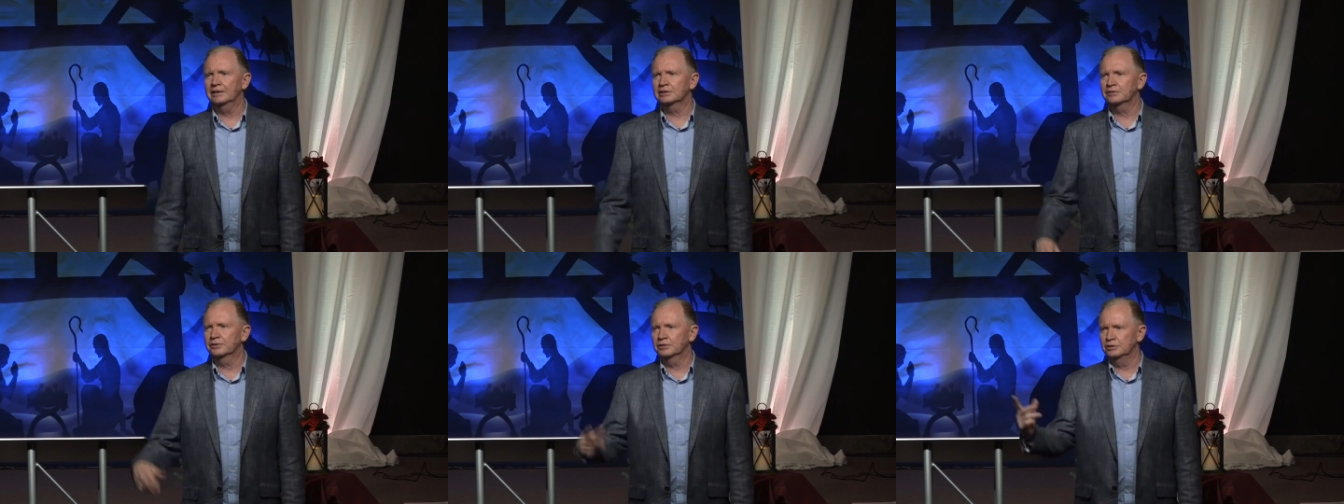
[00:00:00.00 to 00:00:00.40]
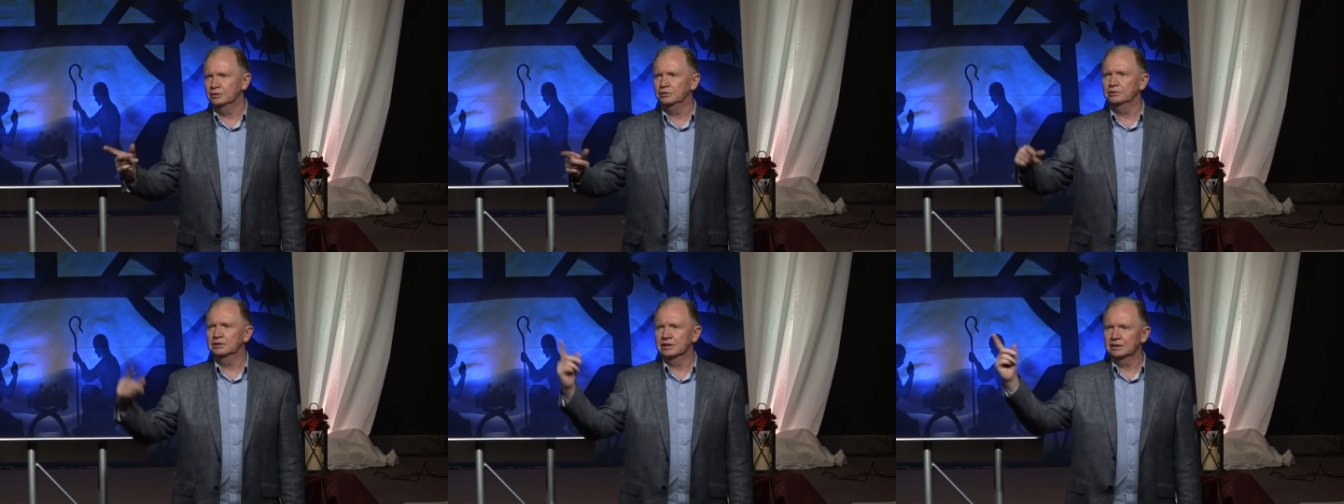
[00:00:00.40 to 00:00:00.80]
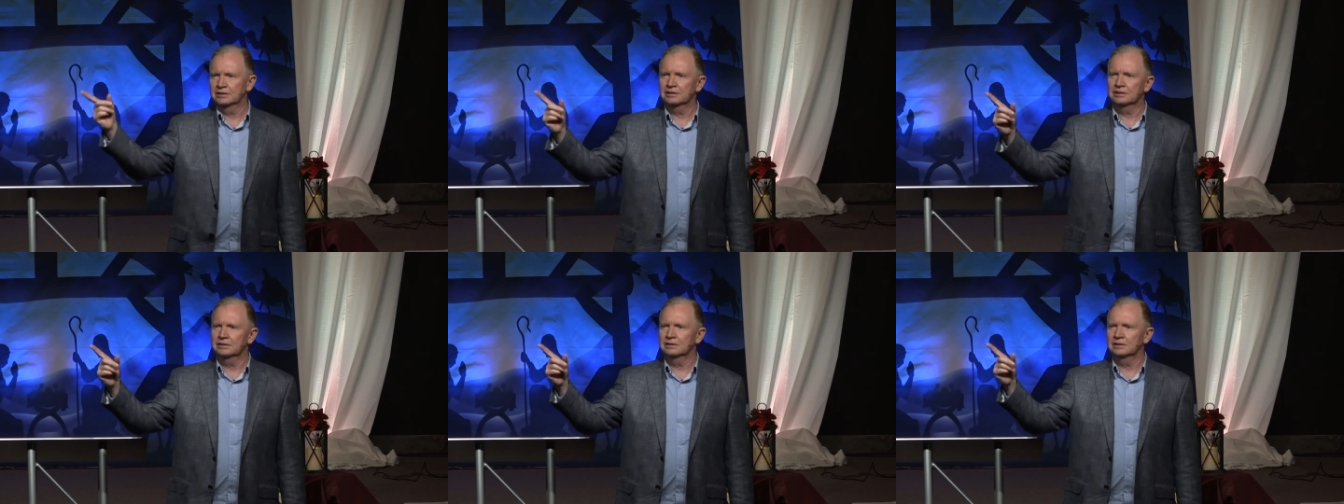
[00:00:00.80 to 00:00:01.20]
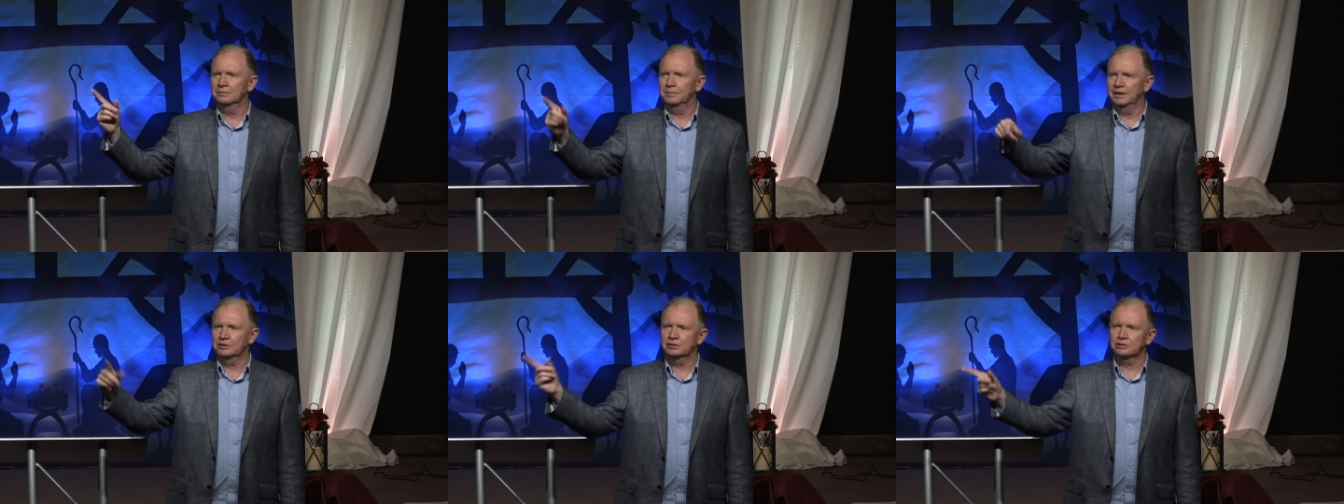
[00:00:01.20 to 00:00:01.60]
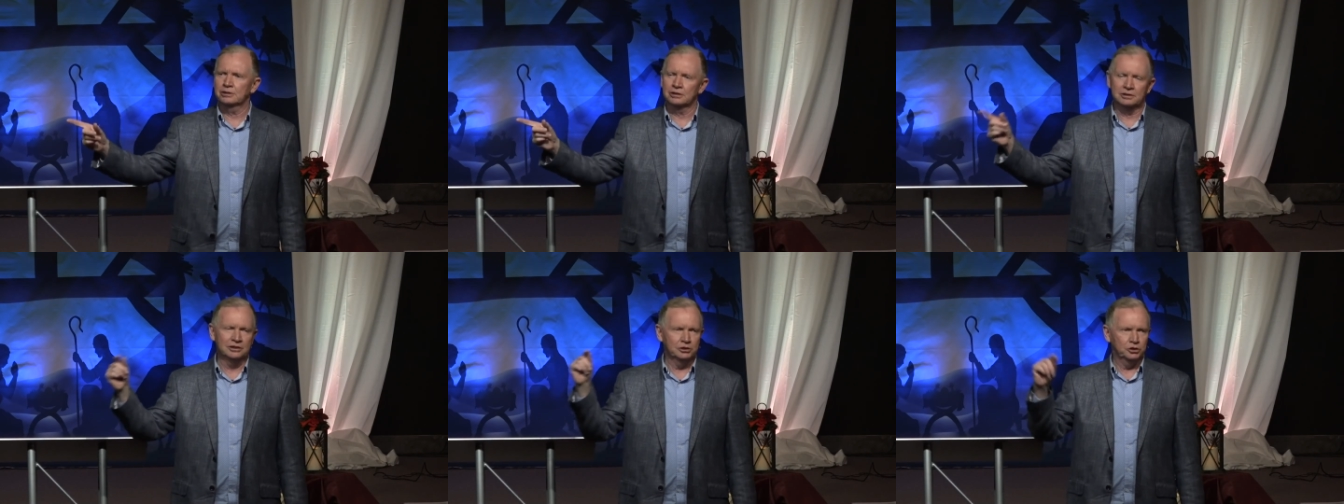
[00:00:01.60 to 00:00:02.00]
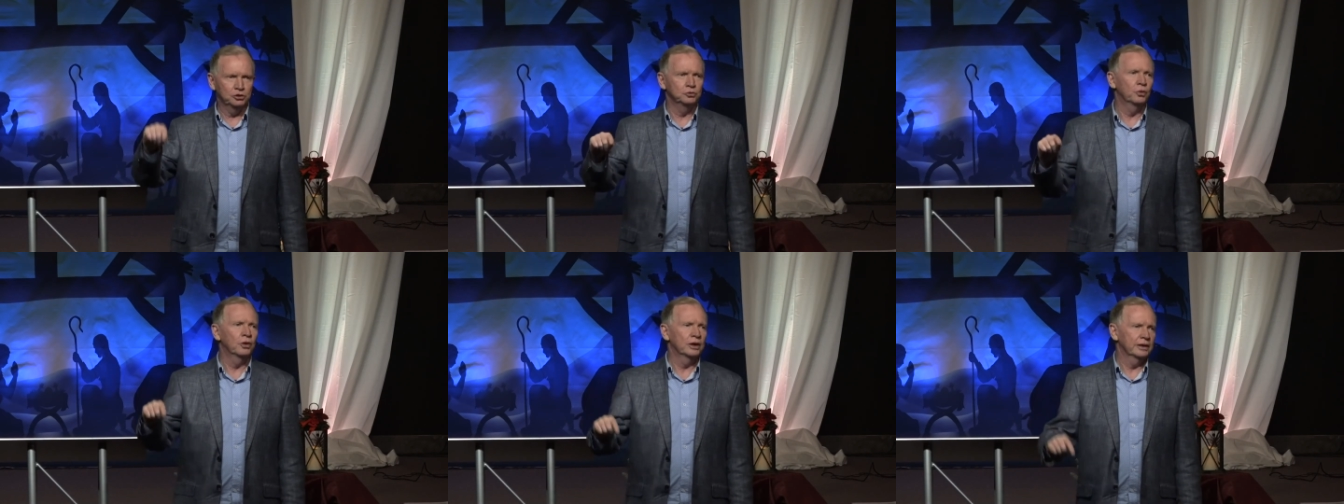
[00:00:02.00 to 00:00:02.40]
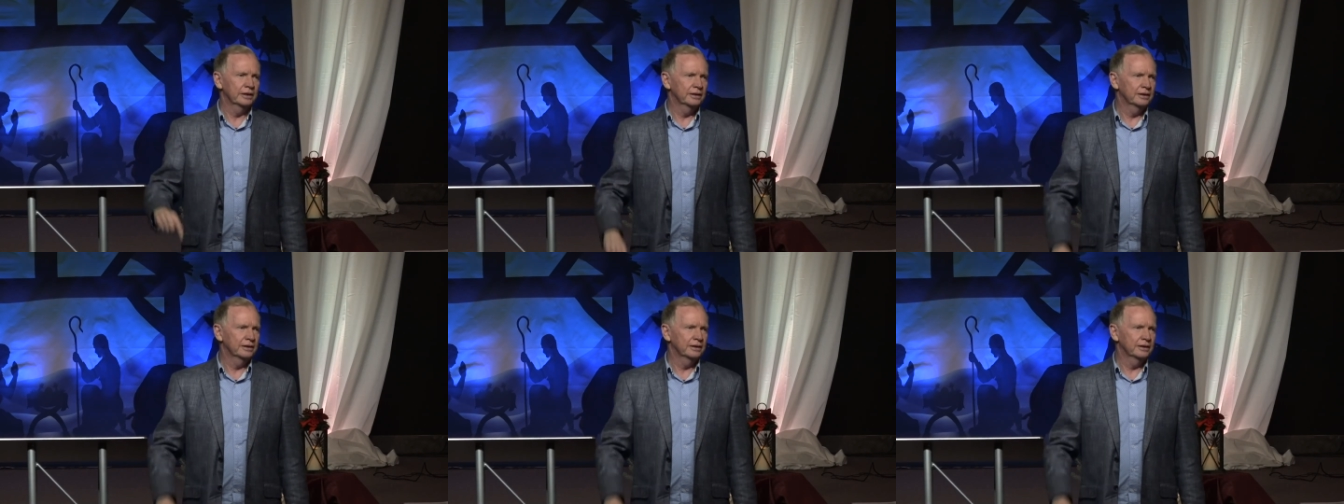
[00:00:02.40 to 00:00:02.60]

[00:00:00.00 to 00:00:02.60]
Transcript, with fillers: for you to get the best truck that you wanted.